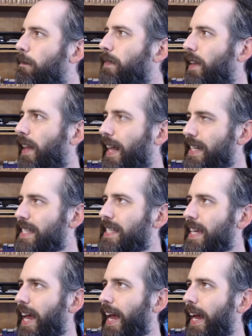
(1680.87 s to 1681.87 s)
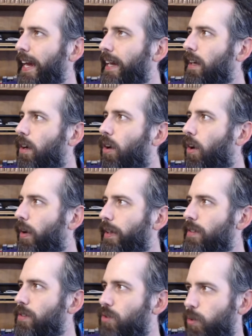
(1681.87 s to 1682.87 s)
Let's say
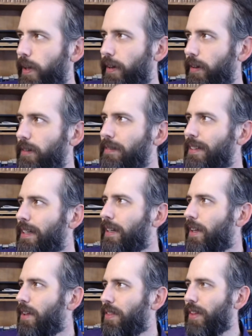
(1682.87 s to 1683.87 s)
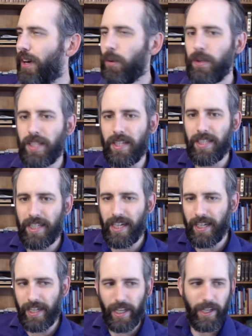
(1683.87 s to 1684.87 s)
on Twitter there was a
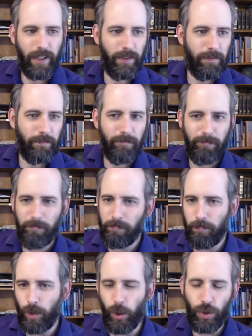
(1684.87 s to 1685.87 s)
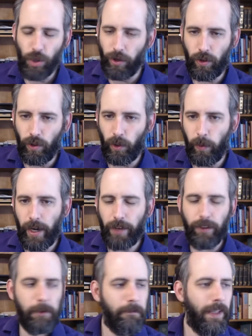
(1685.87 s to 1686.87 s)
CNN news article or
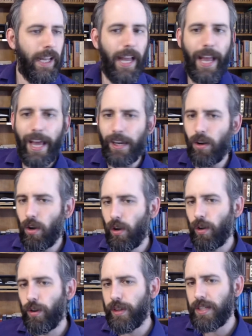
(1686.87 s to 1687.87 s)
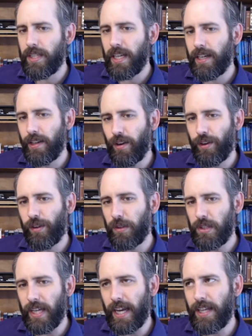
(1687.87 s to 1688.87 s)
whatever, and all the CNN article
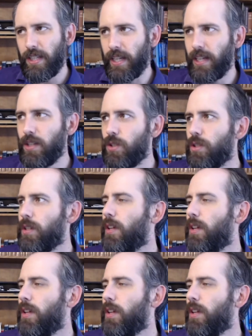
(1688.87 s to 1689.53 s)
says is,